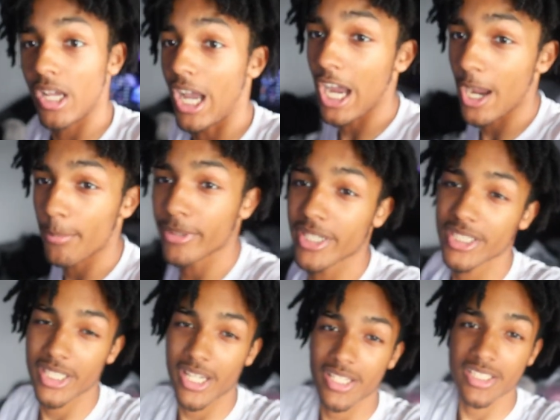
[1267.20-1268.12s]
I
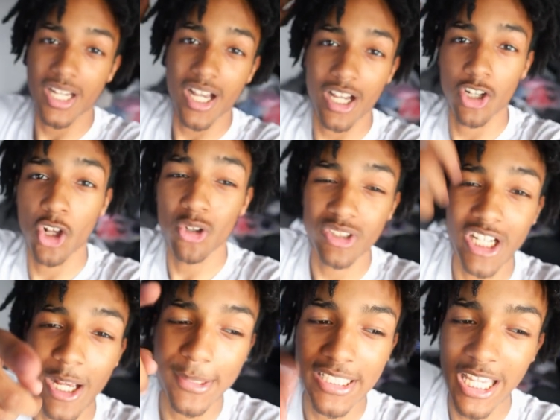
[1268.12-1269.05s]
appreciate y'all. Go
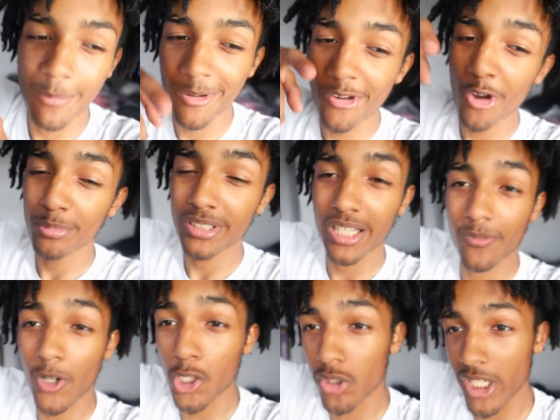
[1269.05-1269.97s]
shop Steven, you know what I'm saying?
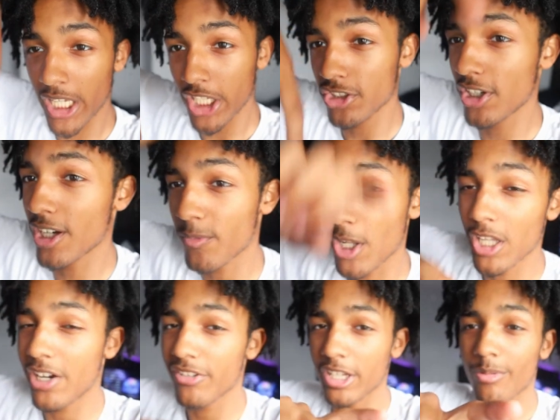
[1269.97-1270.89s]
Follow the Instagram,
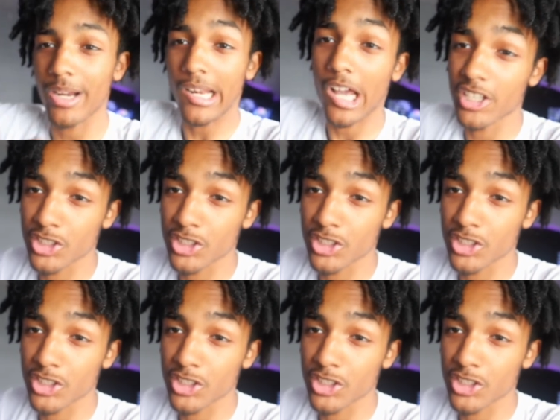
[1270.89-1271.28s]
follow everything right now.